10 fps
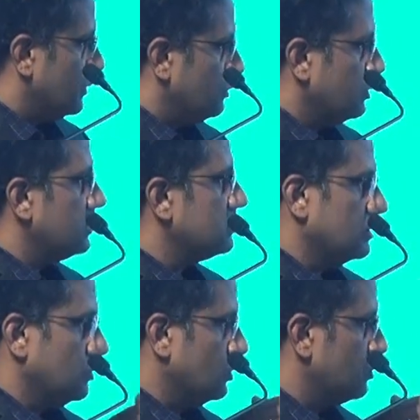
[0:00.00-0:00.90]
you can
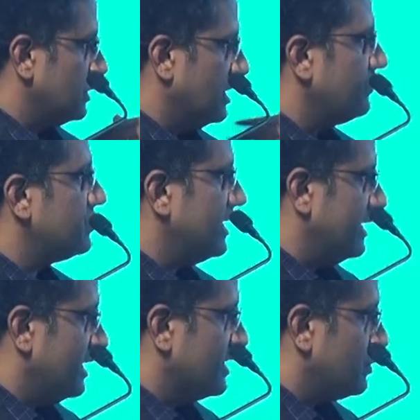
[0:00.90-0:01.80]
go through the left
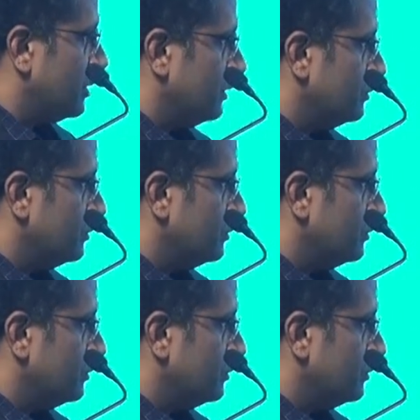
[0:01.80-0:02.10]
radial as well.